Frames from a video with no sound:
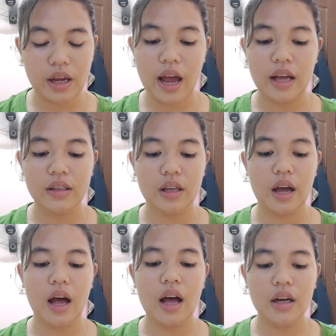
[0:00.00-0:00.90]
and
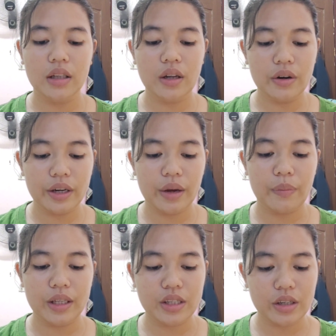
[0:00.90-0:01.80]
the Gloria
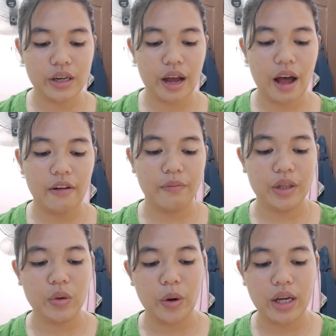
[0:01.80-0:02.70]
bacteria have
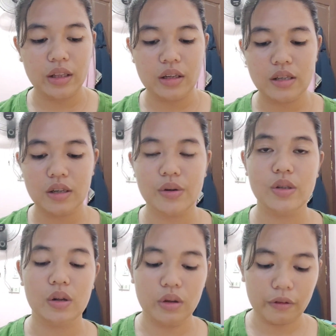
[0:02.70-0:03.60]
been created as a
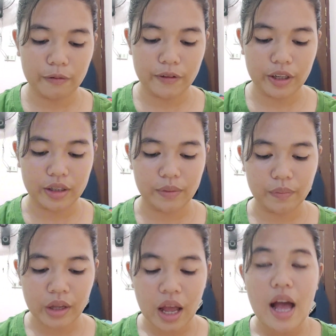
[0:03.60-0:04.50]
result of flooding.
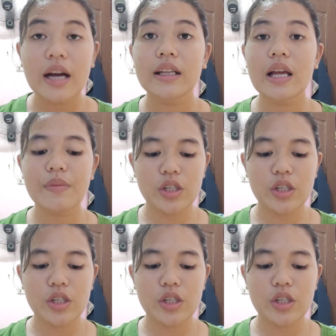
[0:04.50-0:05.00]
Climate